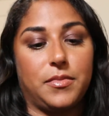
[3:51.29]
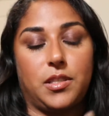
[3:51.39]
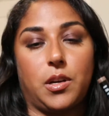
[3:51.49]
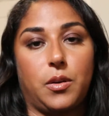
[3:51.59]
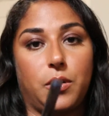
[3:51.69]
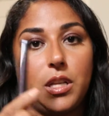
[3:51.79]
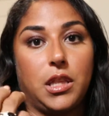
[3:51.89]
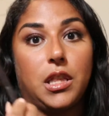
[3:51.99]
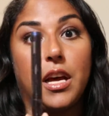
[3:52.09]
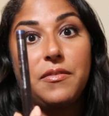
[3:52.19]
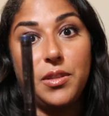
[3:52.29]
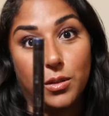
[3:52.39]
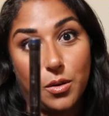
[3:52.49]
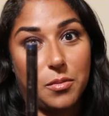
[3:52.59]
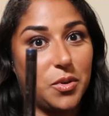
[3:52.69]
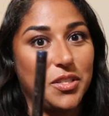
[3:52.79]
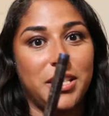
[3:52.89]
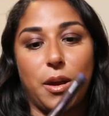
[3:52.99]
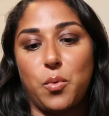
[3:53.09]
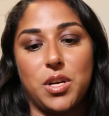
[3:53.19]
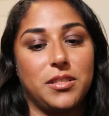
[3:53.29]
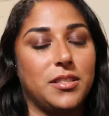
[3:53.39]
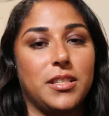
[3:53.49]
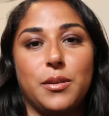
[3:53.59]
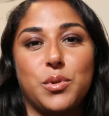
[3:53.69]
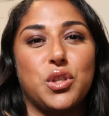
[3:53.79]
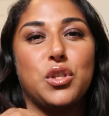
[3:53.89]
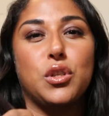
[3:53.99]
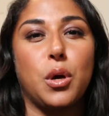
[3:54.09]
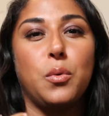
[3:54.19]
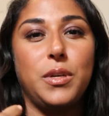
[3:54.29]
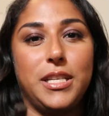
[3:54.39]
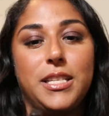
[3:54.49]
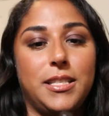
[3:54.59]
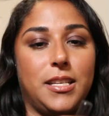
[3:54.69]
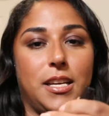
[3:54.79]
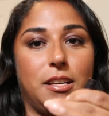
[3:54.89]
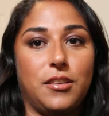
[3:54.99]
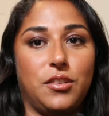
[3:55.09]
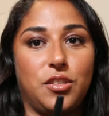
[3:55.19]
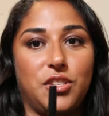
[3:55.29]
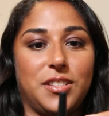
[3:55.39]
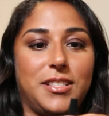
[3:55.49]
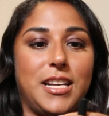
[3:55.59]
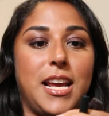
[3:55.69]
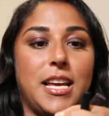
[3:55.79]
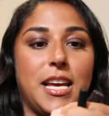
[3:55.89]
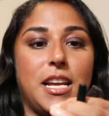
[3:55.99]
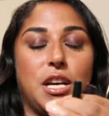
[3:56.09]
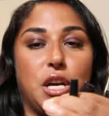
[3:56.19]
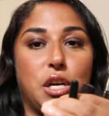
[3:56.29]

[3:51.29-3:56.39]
So loved the Laura Mercier ones. It was so easy. You just take it,